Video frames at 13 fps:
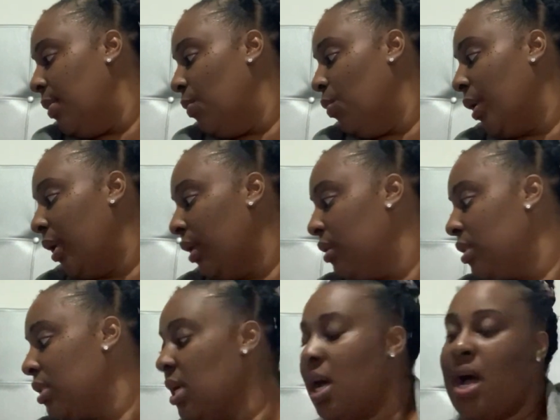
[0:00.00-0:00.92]
What else?
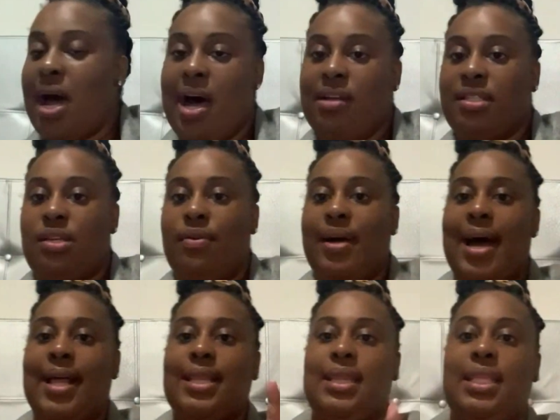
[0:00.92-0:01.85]
I also
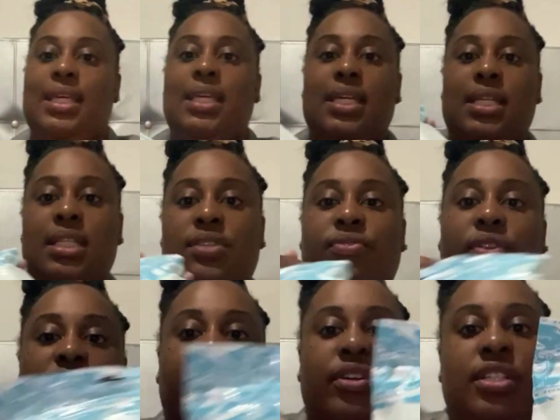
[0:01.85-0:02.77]
got these for
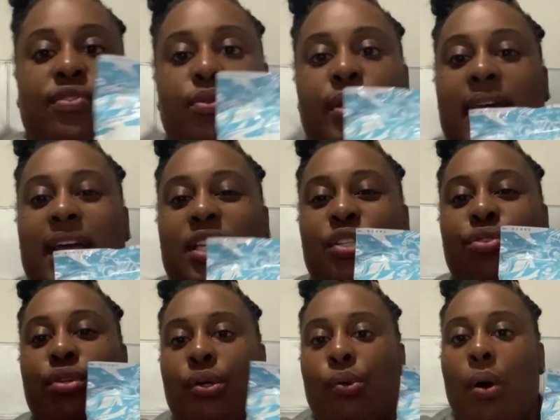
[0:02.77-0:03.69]
the first few days. You
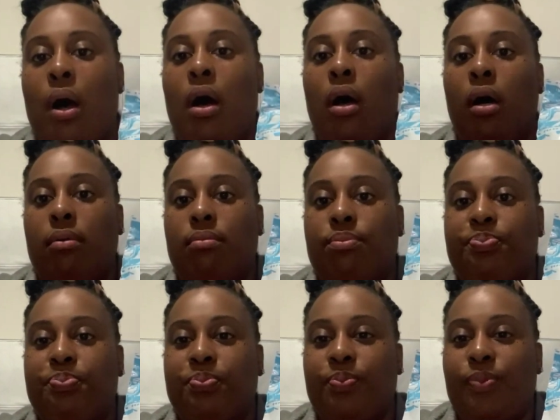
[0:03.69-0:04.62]
know, I'm
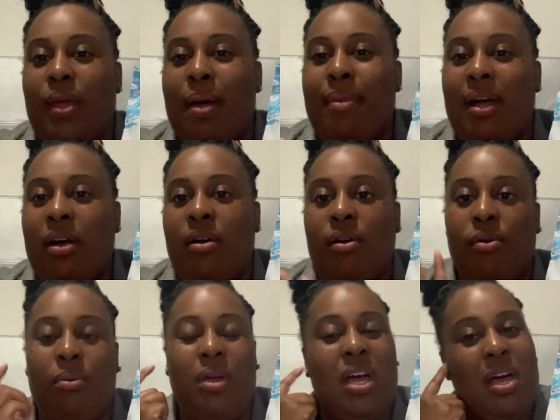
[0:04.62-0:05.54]
not
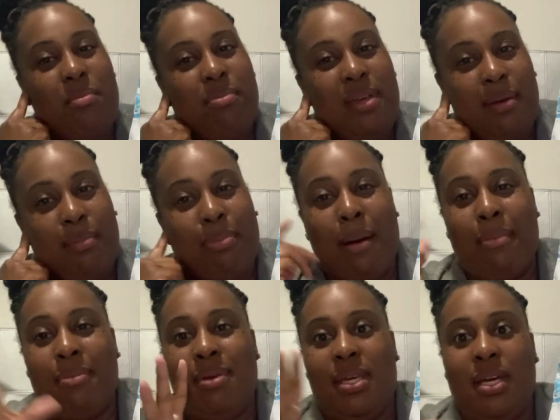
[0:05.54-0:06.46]
gonna
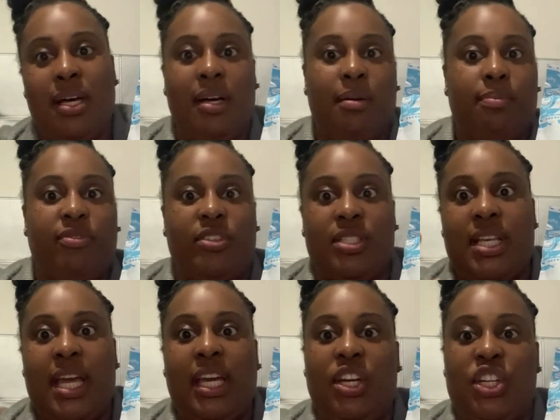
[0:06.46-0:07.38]
probably be up for
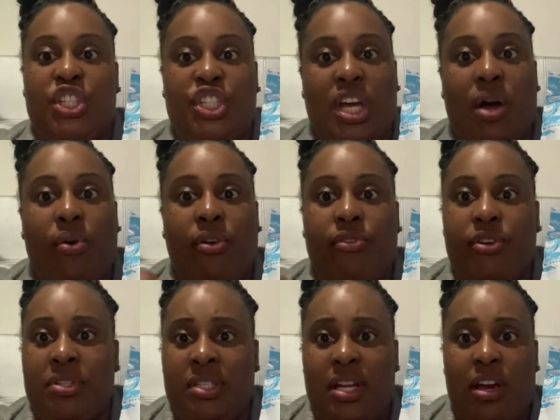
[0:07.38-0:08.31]
taking a shower the
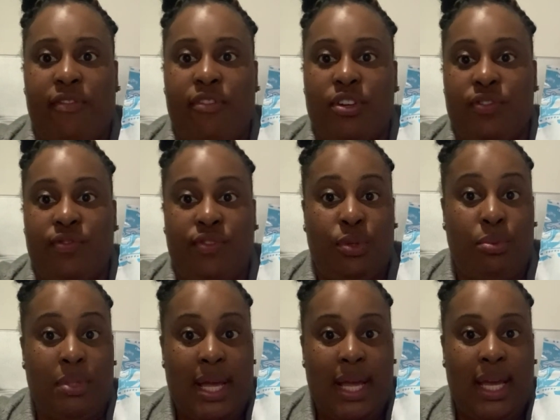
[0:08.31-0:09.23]
first day or first few
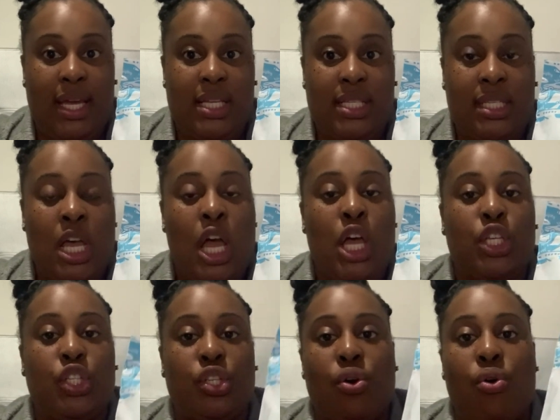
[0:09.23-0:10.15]
days,
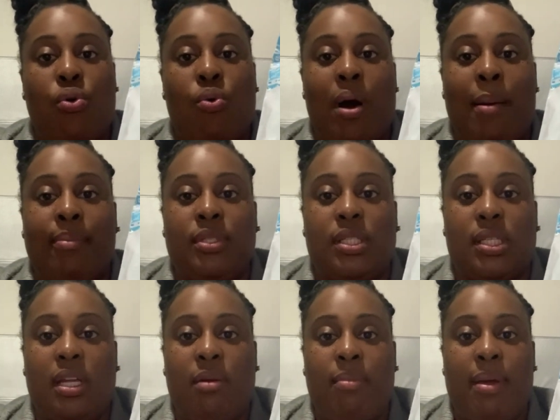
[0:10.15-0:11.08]
so I'm just
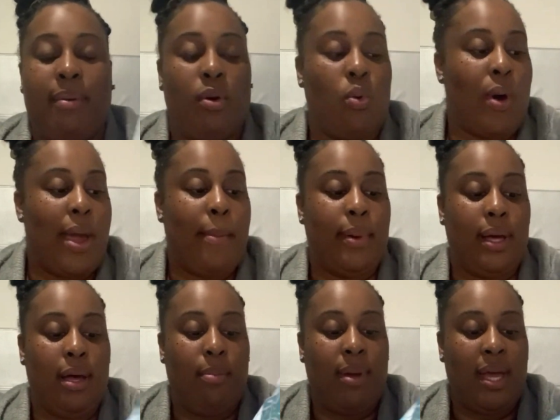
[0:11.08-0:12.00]
gonna be able to wipe
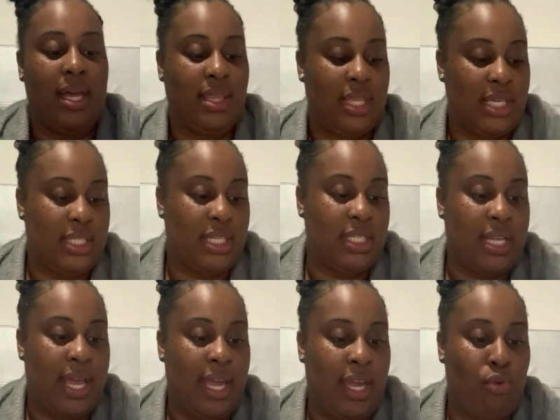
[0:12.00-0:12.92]
up. And this is
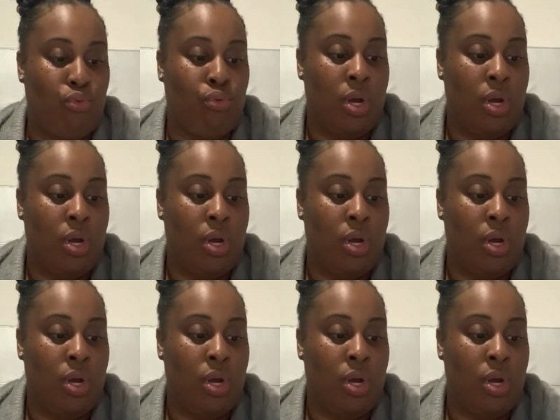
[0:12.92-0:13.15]
a